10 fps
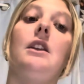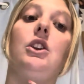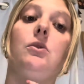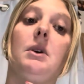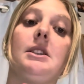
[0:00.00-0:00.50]
then
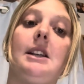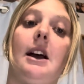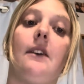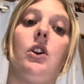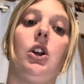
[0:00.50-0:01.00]
you must
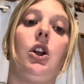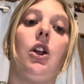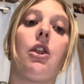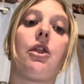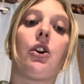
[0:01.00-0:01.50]
have
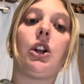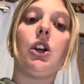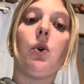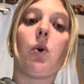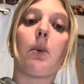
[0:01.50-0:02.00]
30
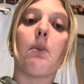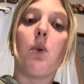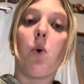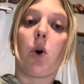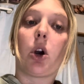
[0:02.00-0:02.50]
or
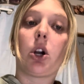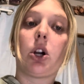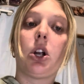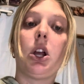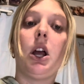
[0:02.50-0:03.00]
more
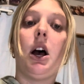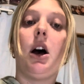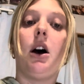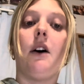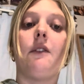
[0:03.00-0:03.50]

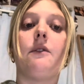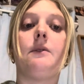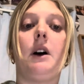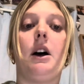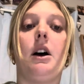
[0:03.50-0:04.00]
of
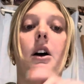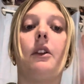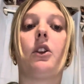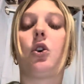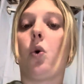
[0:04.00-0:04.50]

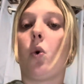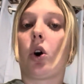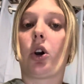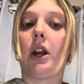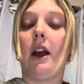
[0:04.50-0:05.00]

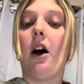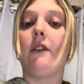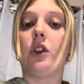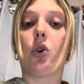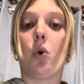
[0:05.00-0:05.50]

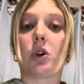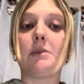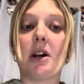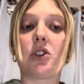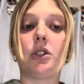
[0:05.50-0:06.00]
the core
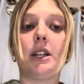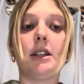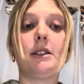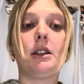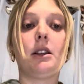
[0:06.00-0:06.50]

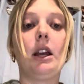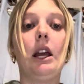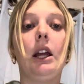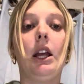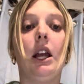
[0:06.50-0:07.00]
specialties.
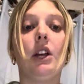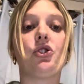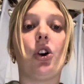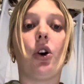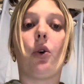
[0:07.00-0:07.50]

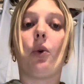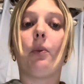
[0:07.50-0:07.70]
So